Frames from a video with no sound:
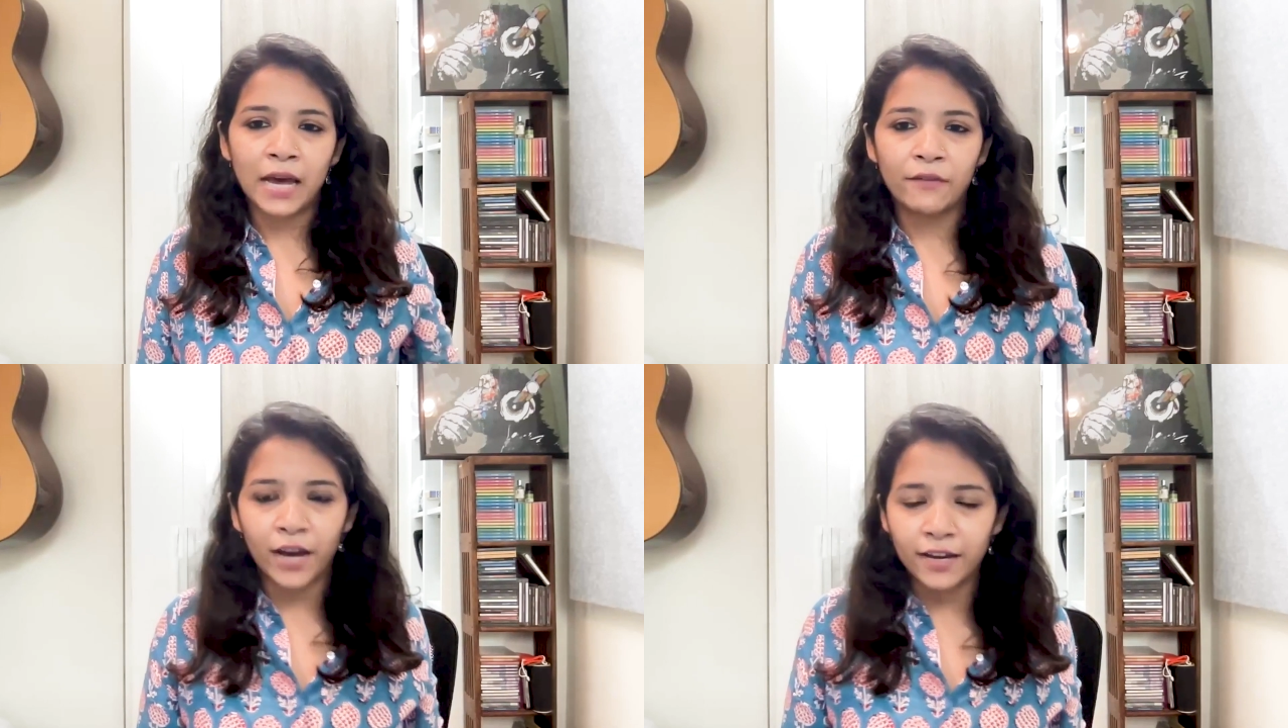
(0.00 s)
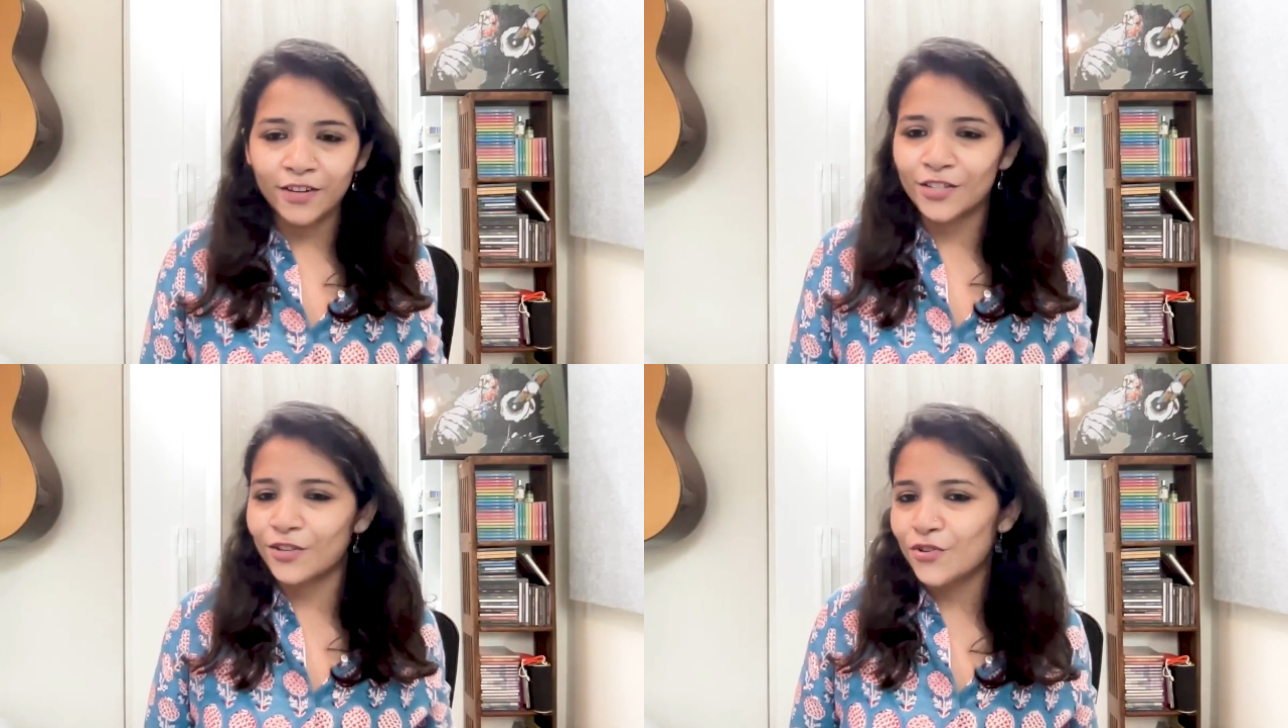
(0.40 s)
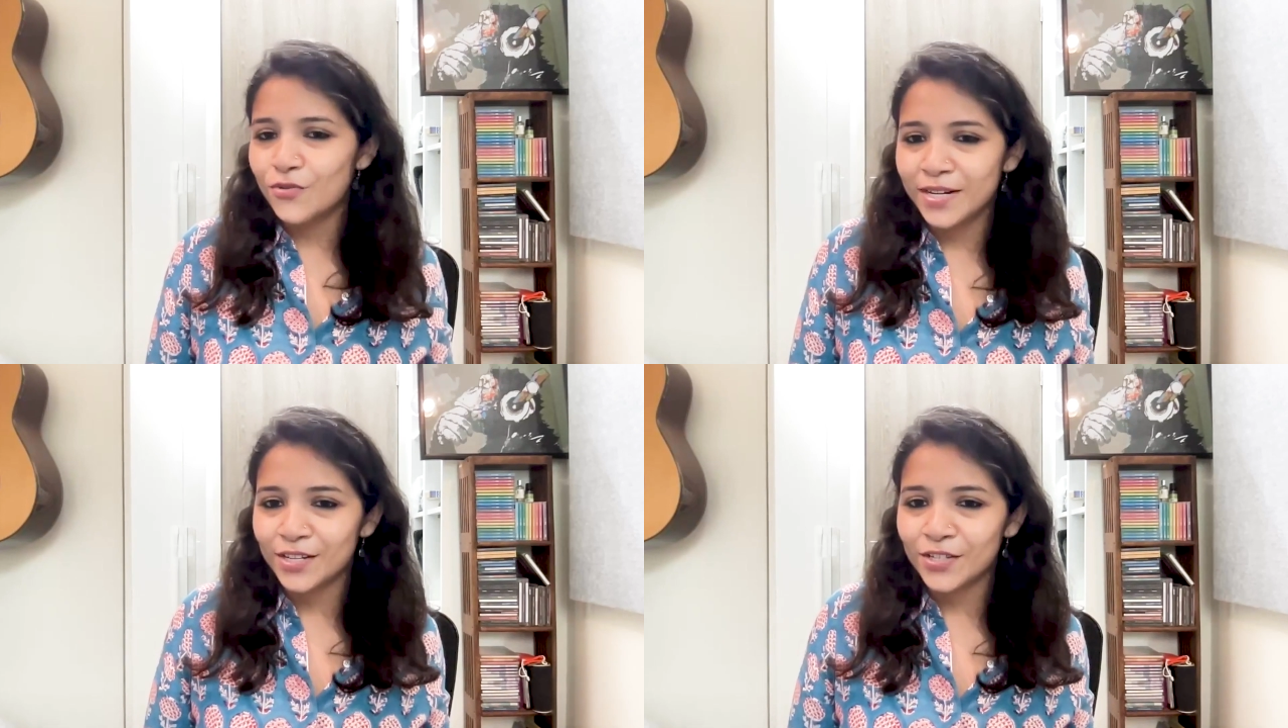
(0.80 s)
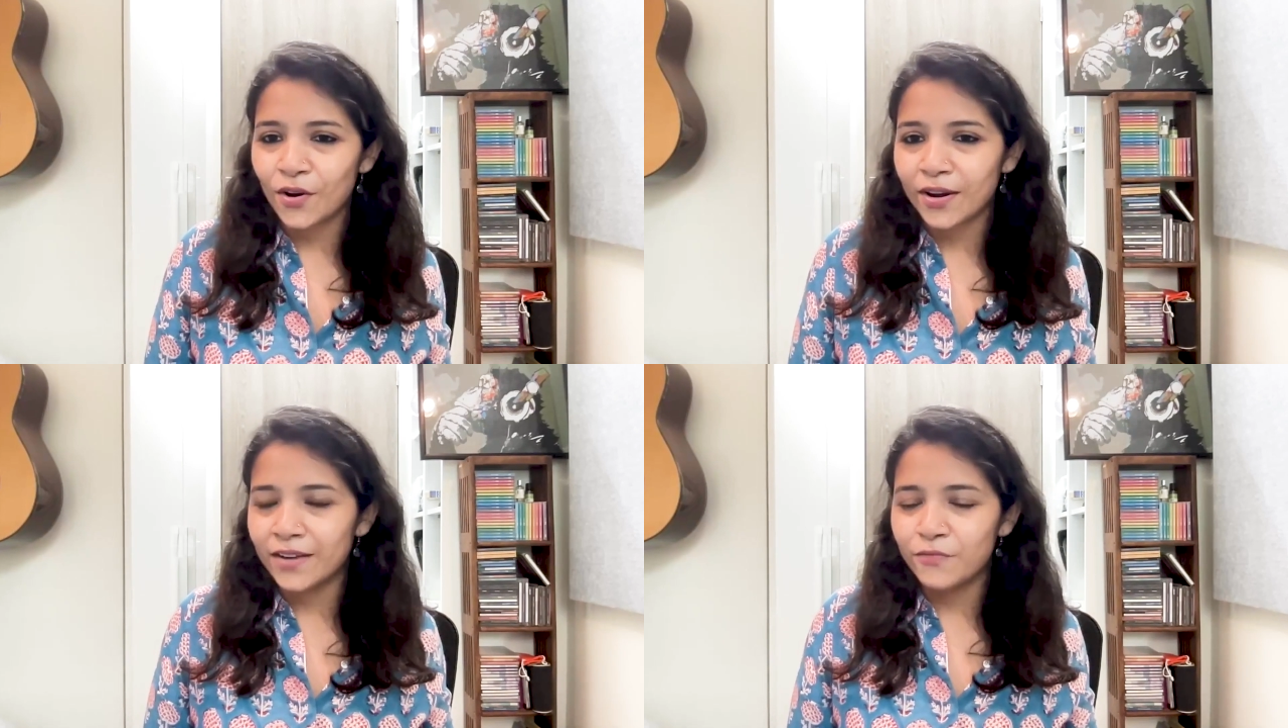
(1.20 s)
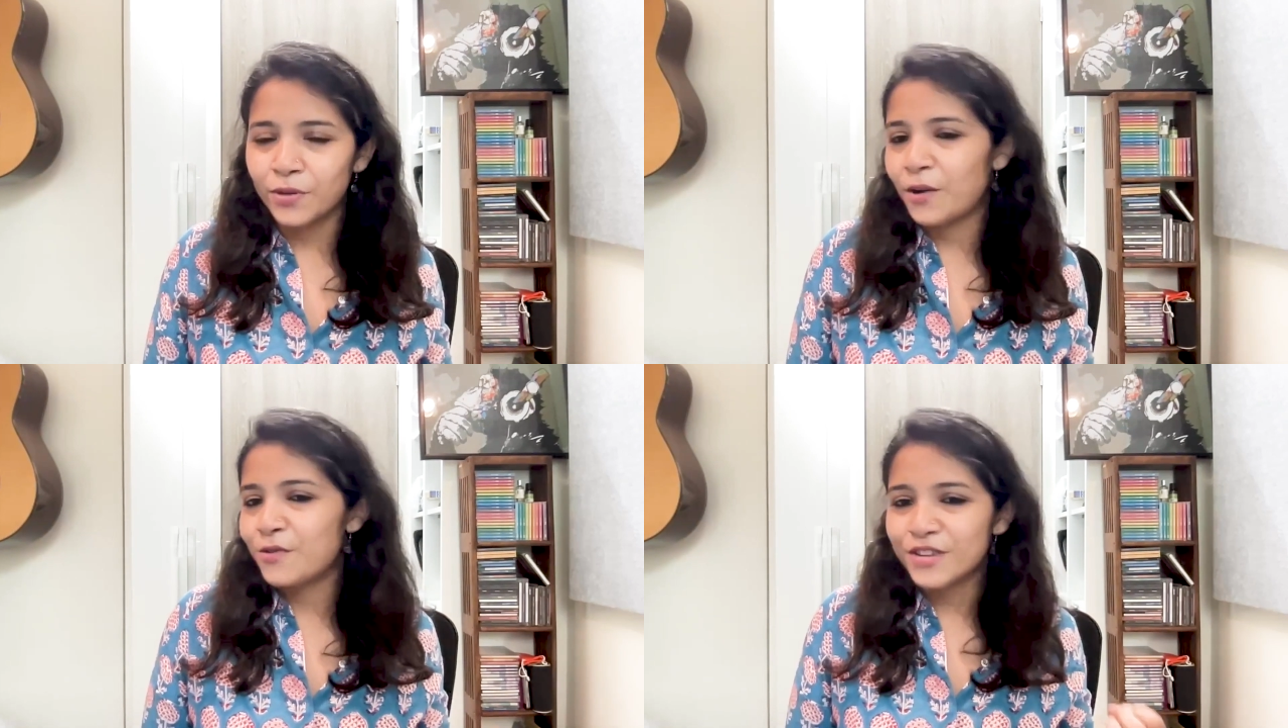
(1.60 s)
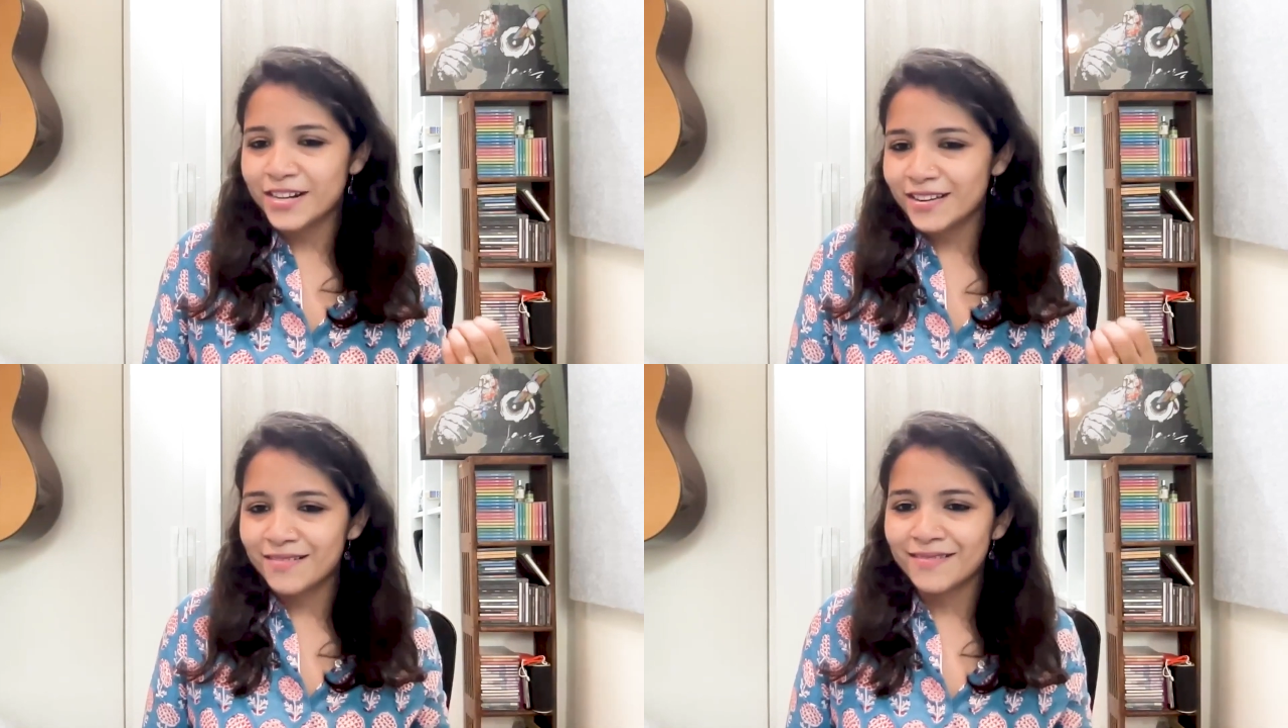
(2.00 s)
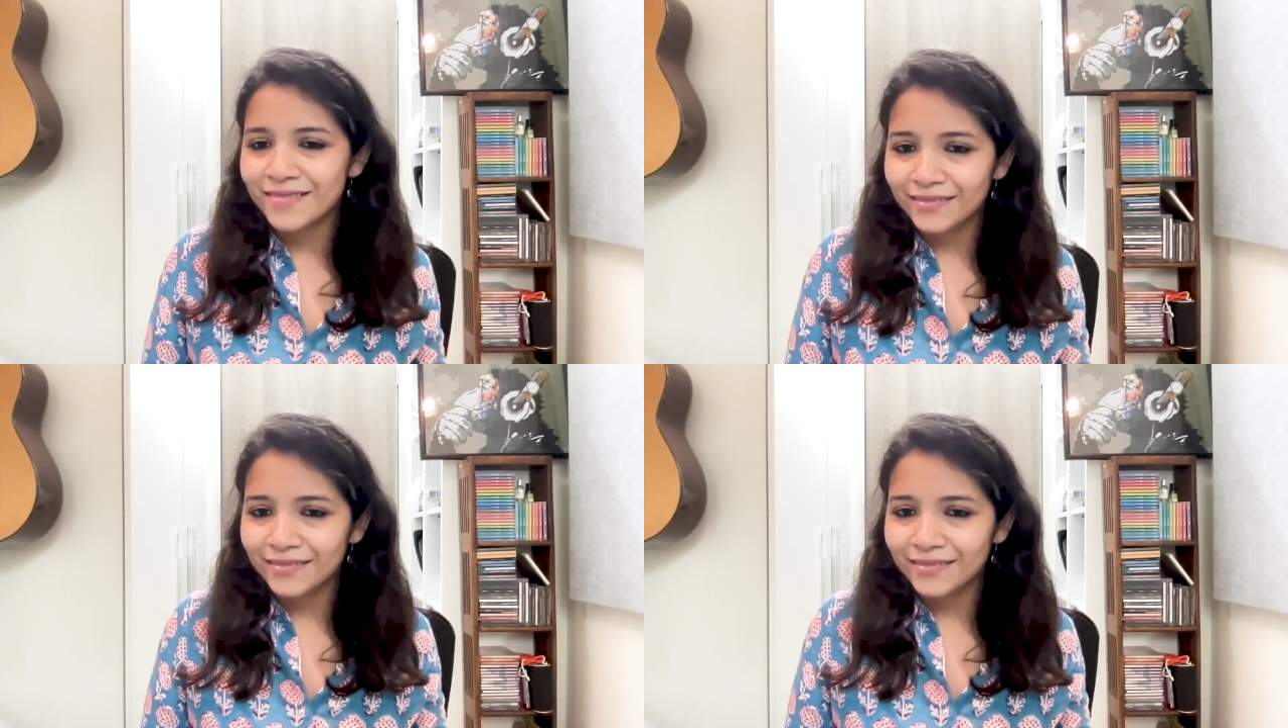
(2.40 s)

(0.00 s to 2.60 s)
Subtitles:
5 years ago you made a song and without reading